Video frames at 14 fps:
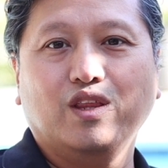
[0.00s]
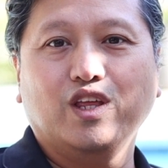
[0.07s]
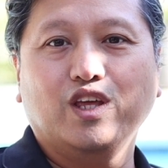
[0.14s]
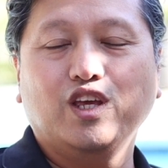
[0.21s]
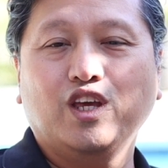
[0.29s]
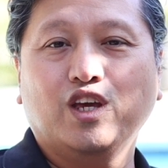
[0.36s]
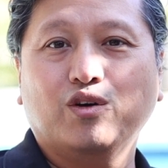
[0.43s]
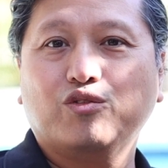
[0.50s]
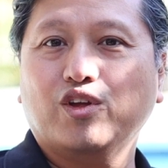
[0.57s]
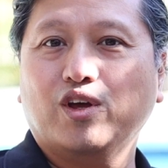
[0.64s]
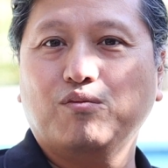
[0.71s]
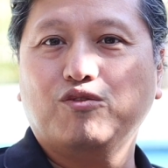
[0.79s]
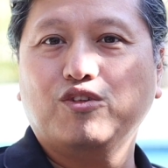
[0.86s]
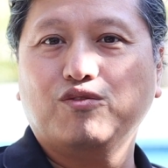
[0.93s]
EOS
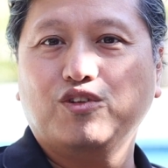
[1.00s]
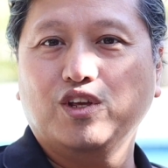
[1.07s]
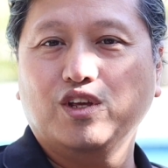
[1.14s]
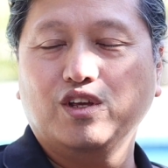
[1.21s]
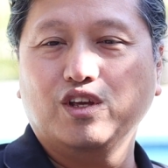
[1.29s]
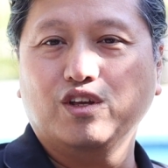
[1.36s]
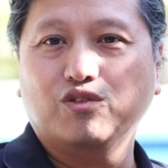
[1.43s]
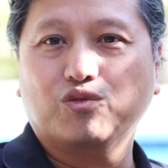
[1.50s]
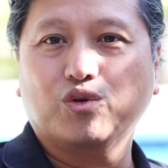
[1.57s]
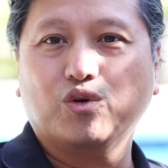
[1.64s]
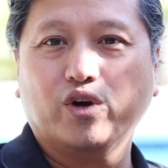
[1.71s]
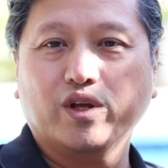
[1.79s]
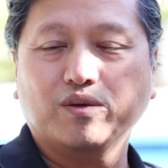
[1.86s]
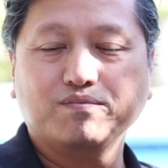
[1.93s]
M50 is
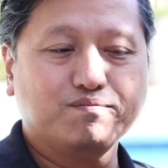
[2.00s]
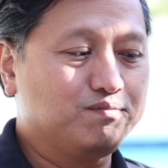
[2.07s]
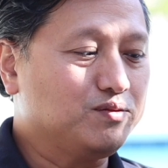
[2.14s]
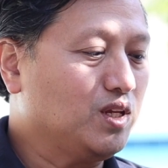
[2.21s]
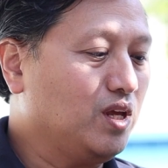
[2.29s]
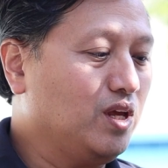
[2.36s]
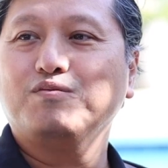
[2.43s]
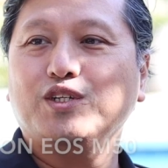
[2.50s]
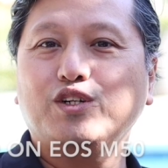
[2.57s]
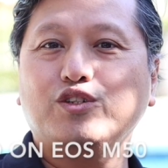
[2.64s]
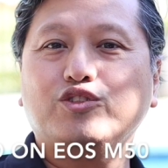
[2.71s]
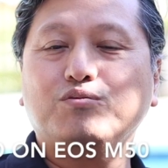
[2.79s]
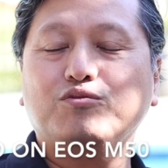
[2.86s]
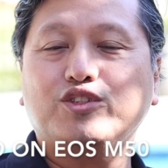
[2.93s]
recording.
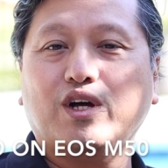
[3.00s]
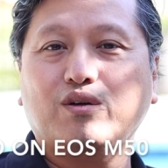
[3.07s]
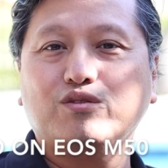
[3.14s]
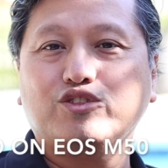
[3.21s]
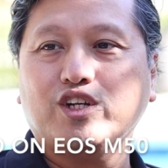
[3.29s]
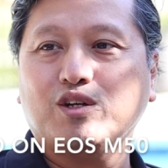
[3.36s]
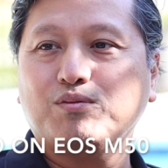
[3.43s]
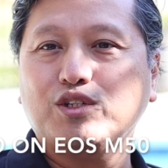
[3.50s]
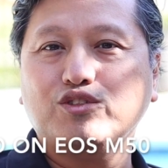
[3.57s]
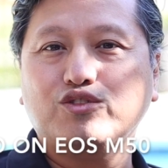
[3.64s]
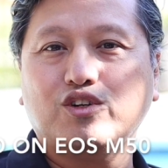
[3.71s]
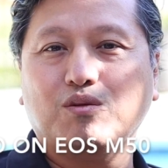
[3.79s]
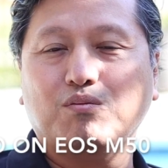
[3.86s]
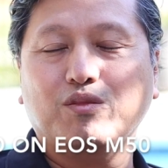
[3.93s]
Here's some sound
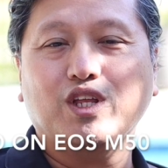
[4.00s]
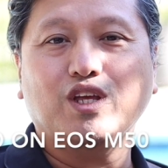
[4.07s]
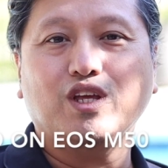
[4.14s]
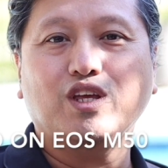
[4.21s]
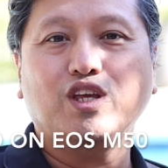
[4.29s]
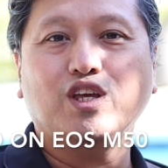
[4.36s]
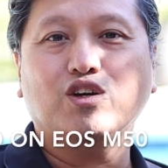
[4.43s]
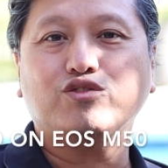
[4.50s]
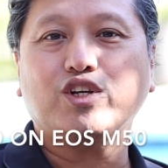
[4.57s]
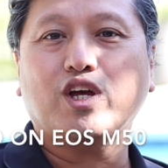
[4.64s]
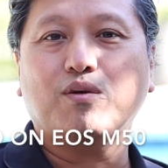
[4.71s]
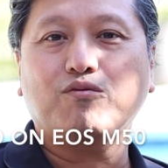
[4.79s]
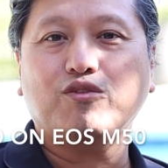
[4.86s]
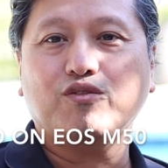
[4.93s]
samples from the EOS
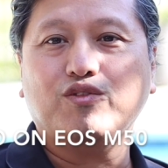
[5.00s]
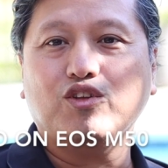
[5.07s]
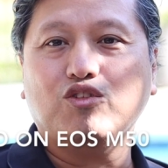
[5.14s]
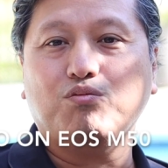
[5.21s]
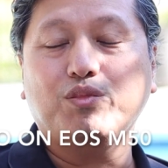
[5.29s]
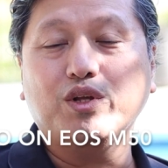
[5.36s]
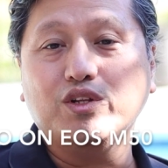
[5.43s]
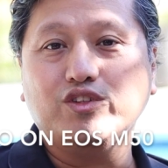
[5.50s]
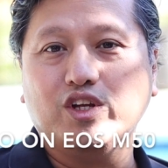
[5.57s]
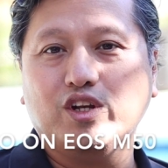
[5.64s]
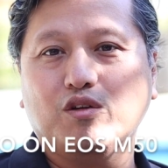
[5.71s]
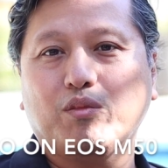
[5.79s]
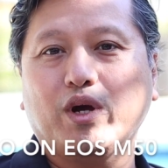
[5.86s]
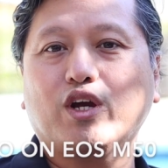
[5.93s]
M50's
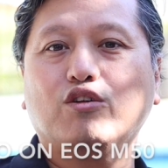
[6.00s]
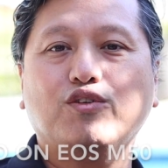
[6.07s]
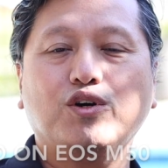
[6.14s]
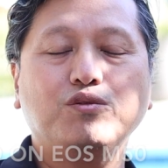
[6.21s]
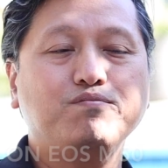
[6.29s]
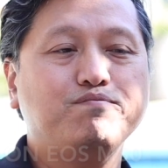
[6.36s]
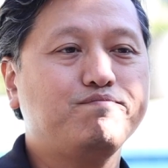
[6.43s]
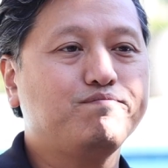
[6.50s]
built-in microphone.